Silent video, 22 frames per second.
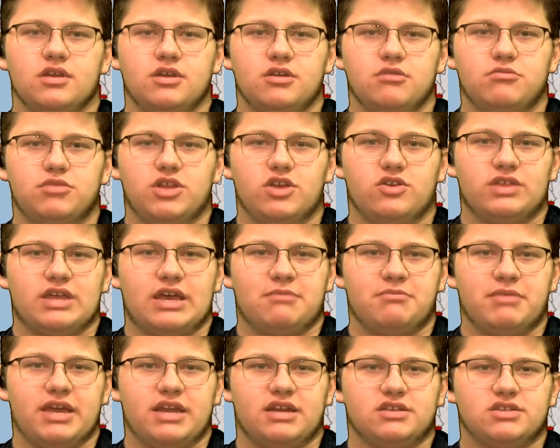Below that
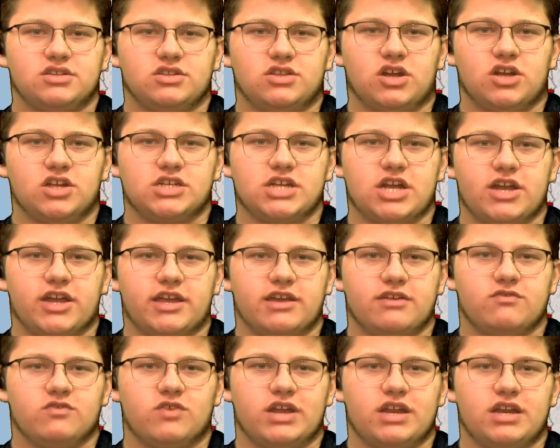band is a large area
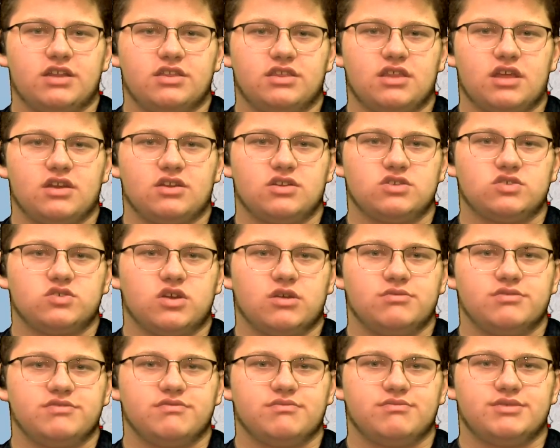of rain and
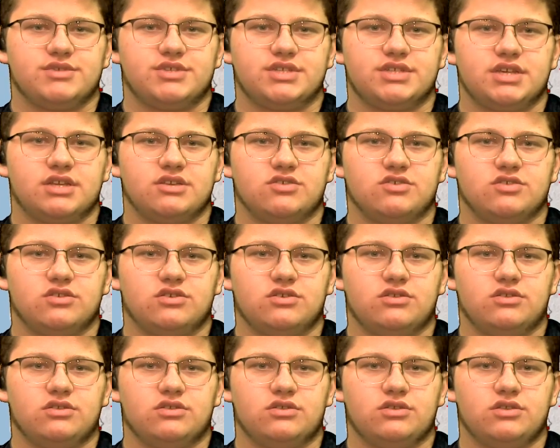thunderstorms from
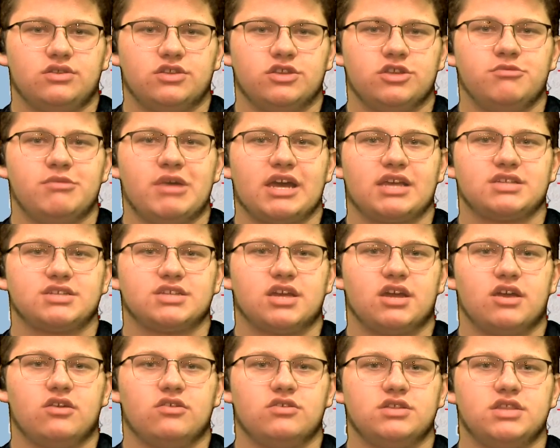central New
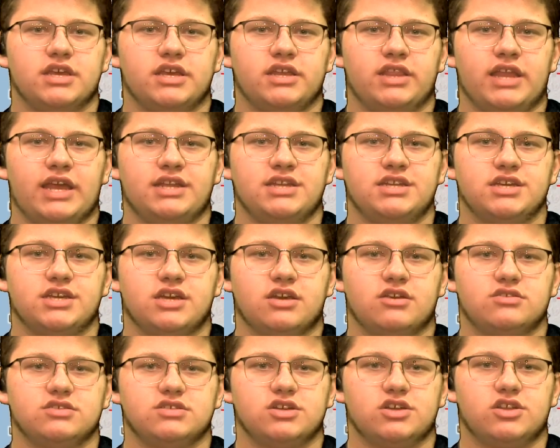Mexico to the Atlantic
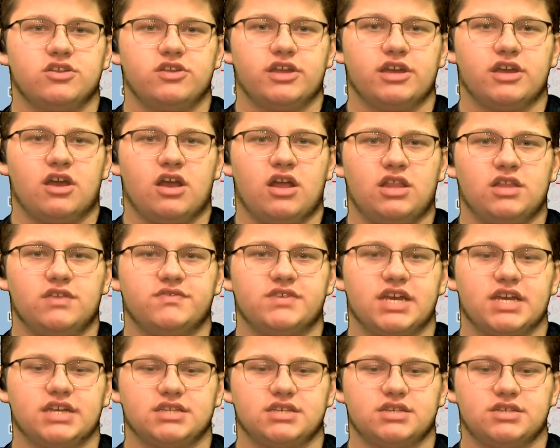coast, including all of
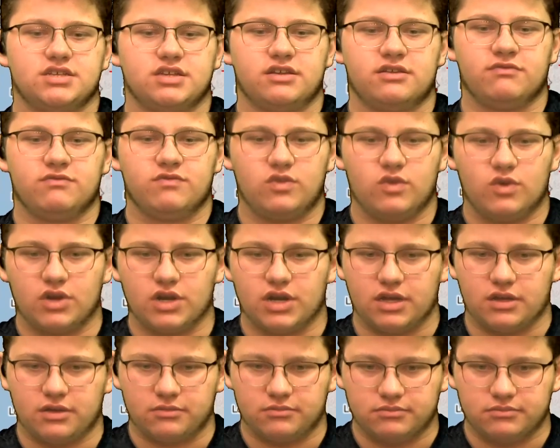Texas and Florida.